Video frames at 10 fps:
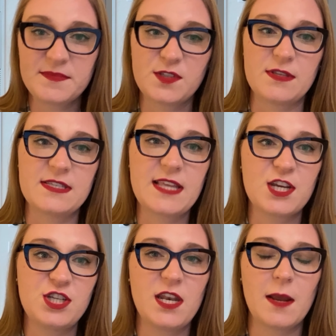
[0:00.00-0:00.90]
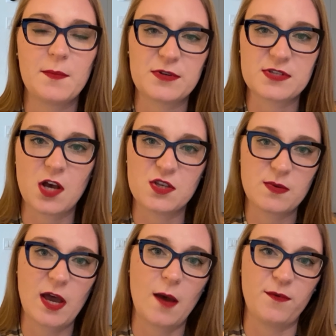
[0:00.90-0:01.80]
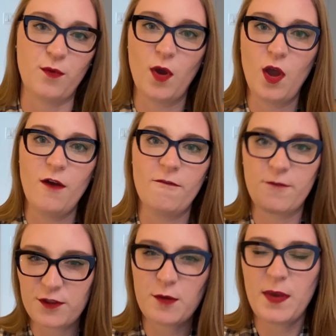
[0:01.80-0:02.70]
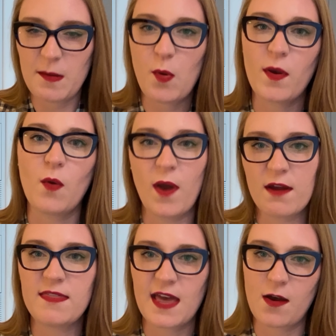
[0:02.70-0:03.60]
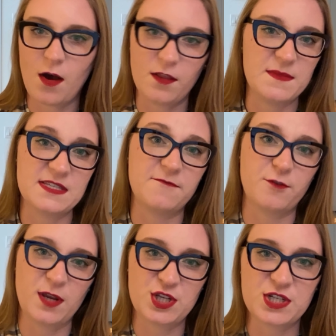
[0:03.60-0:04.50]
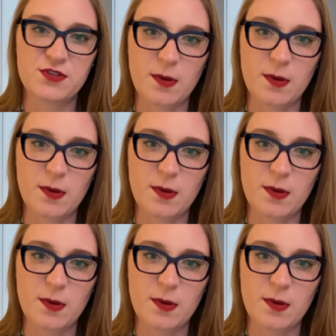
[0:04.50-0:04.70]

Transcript: So the section numbers also help you further pinpoint where in that column this information is